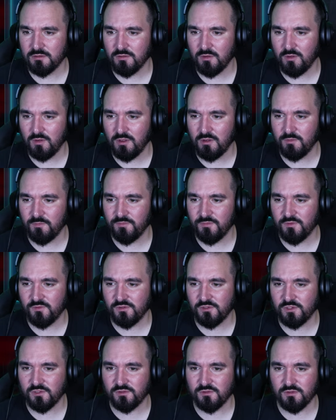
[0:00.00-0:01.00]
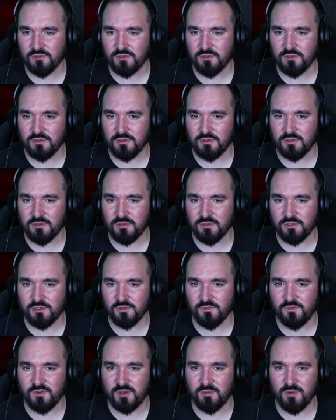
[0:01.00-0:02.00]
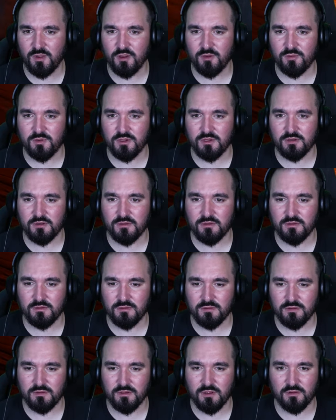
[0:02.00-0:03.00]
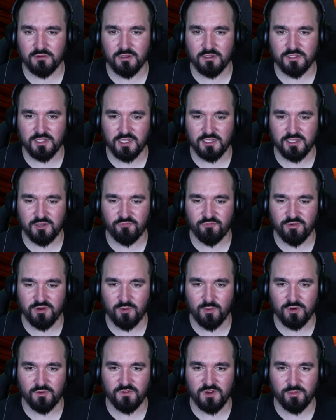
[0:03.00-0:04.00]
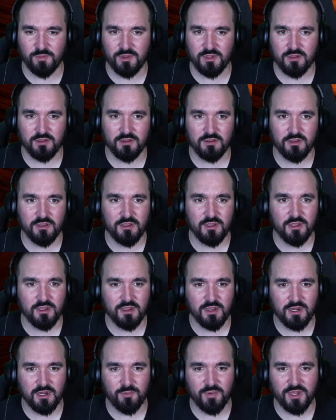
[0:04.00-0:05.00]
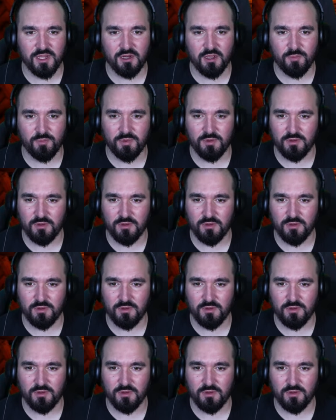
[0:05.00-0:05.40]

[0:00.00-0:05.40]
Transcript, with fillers: Well, just just for the moment. Oh no, I didn't really want to flip it. Can I pick it up?